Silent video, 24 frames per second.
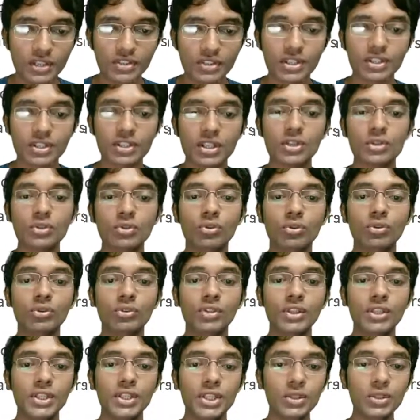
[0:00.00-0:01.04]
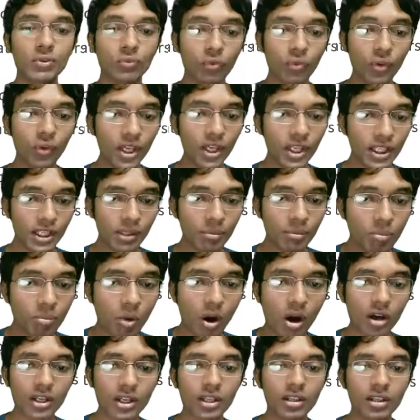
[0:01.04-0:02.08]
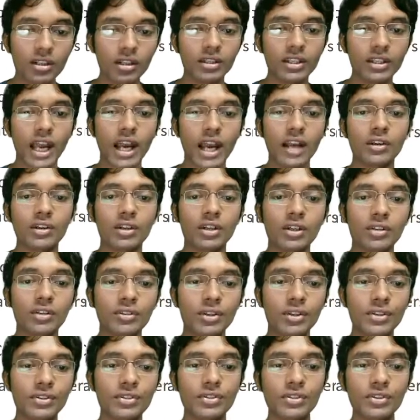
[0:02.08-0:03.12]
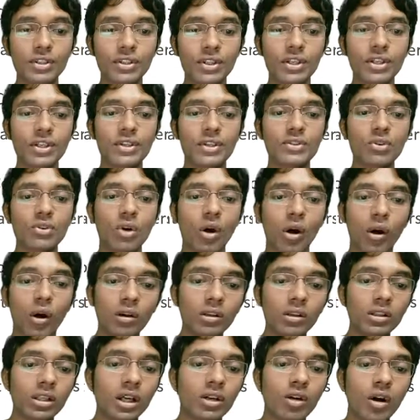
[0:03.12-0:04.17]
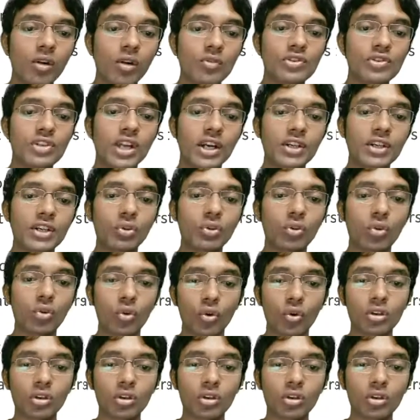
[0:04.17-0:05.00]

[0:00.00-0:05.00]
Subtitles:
And so this is very important that this is all the accounts that you own,